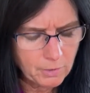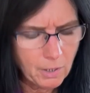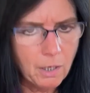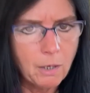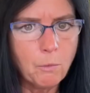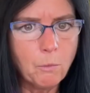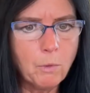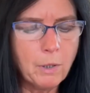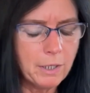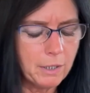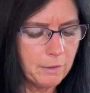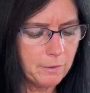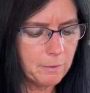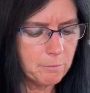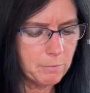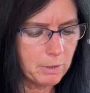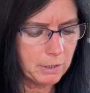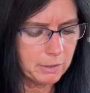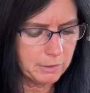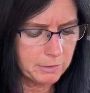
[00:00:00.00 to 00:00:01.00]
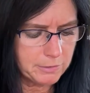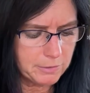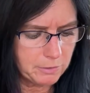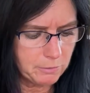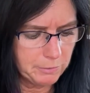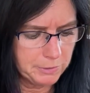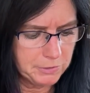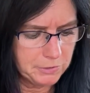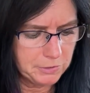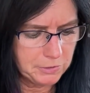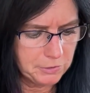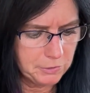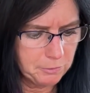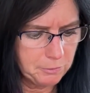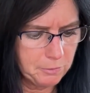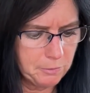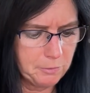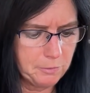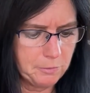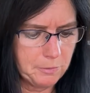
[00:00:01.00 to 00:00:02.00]
What are the markets going to
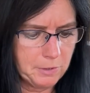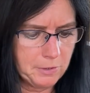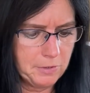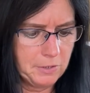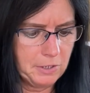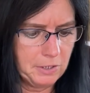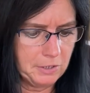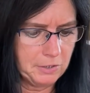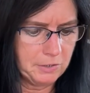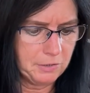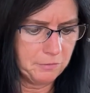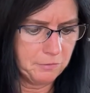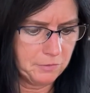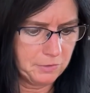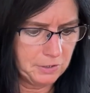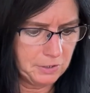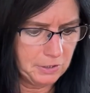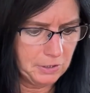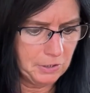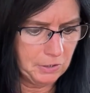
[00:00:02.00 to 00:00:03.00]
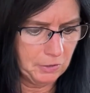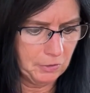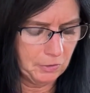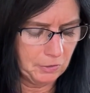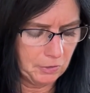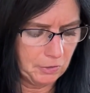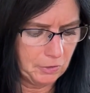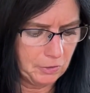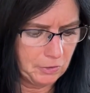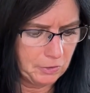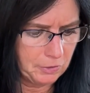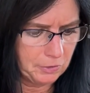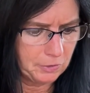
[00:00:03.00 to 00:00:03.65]
do at the end of the year?